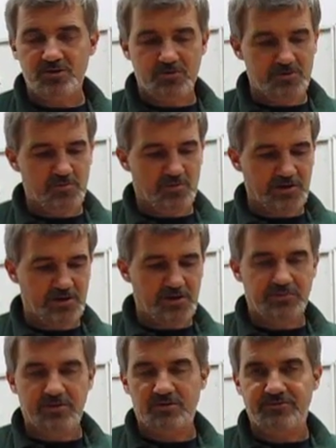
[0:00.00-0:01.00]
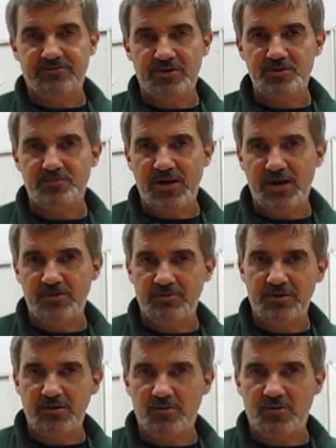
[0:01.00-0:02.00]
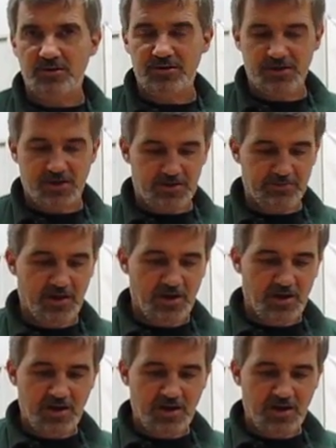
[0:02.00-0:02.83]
so you want to keep a good fresh battery in there all the time.